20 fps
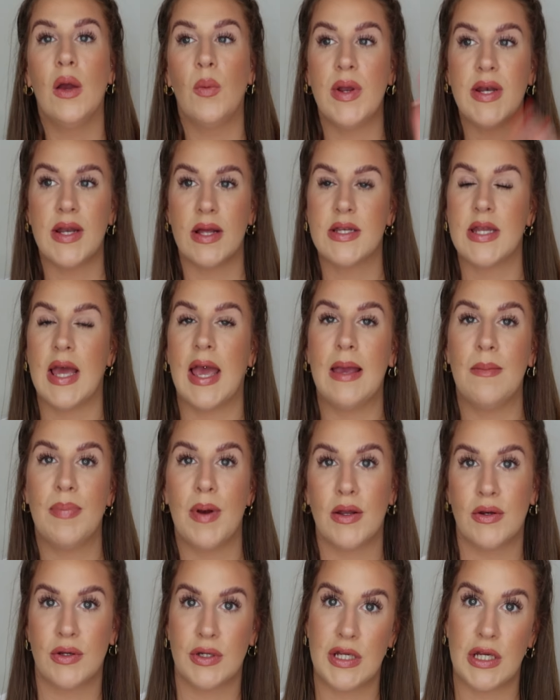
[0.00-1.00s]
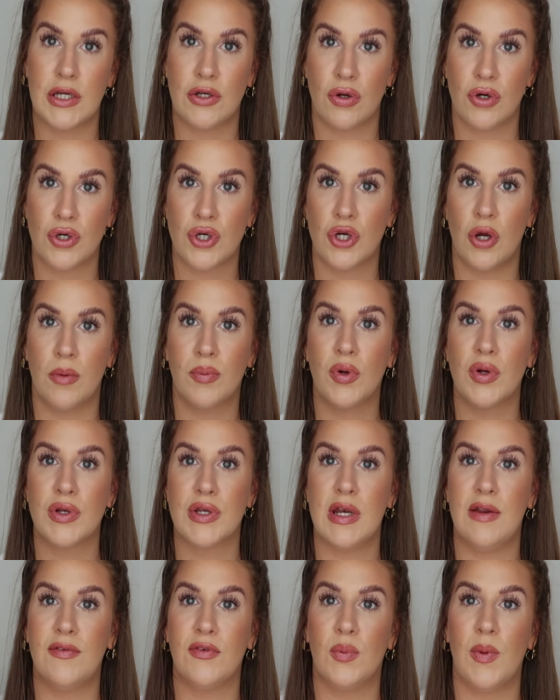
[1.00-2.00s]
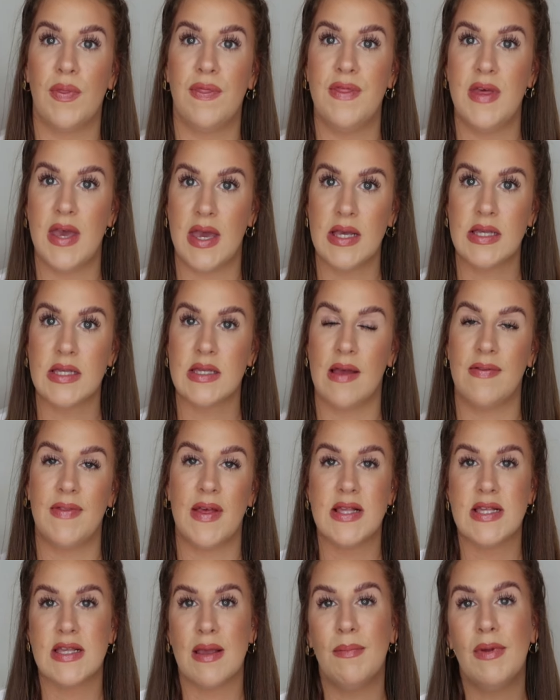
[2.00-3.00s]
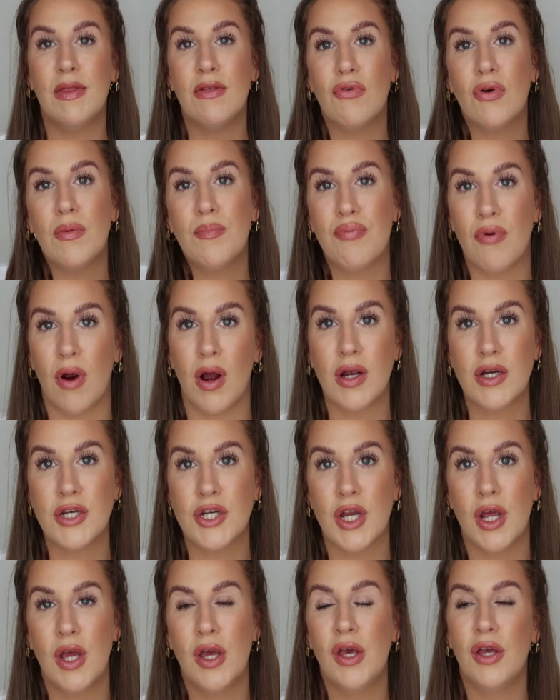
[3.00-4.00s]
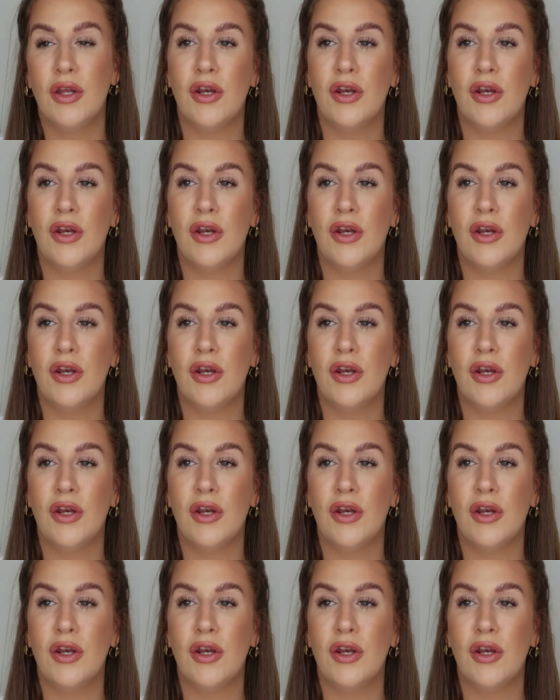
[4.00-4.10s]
Went down to £8 on TikTok shop, got delivered with this, and they'd sent me the wrong brush.